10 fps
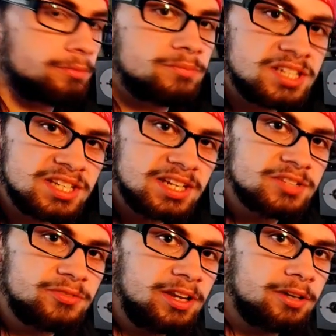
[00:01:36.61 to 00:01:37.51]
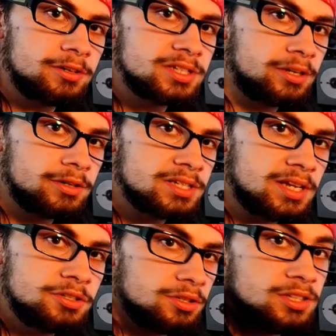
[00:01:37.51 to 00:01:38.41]
6 fingers that are
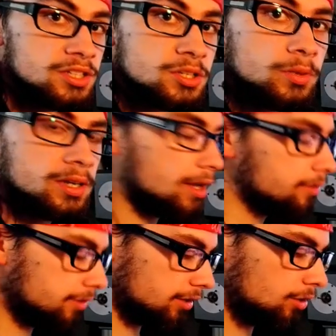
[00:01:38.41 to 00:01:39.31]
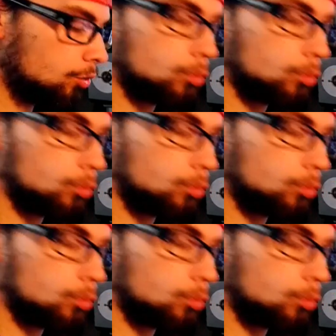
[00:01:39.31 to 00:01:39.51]
essentially doing nothing